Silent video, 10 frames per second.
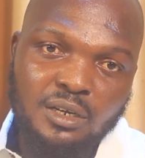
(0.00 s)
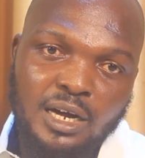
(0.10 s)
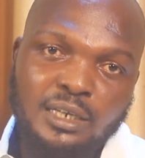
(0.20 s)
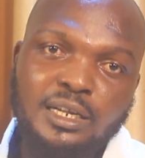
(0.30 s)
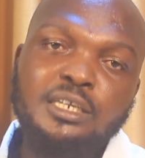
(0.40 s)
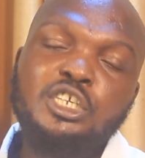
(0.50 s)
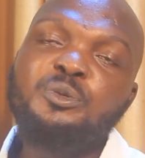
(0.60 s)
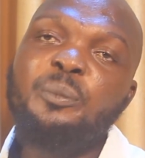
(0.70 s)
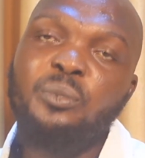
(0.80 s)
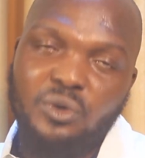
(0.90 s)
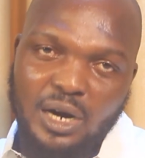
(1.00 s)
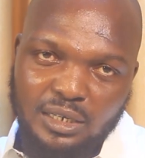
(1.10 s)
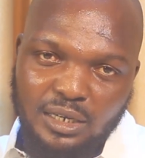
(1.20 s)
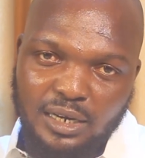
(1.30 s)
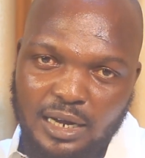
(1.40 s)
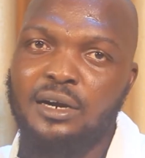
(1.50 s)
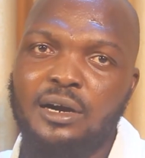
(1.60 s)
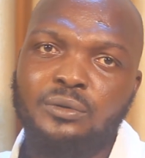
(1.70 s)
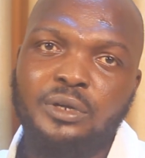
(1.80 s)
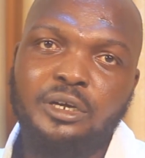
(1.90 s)
and then his people rallied
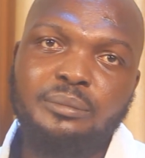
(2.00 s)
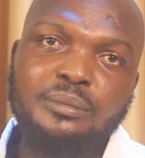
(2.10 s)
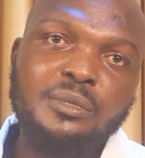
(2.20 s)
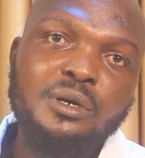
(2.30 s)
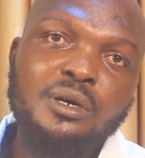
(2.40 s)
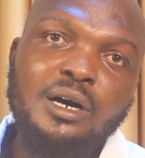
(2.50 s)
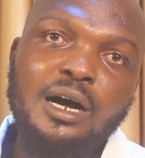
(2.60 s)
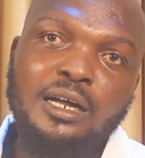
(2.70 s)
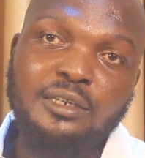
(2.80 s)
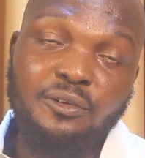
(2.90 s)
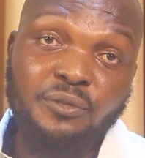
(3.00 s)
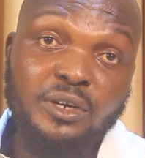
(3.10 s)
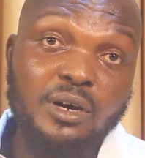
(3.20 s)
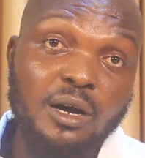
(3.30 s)
around him, and the federal